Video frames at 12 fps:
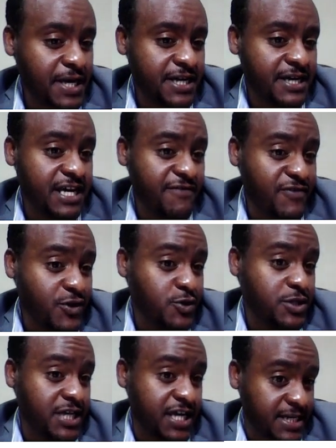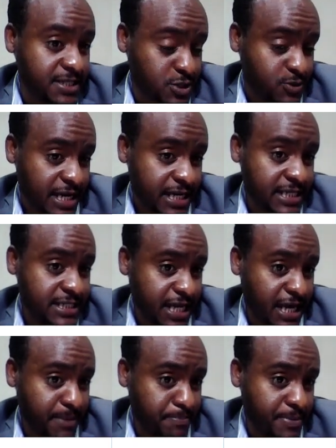If you tick this one, step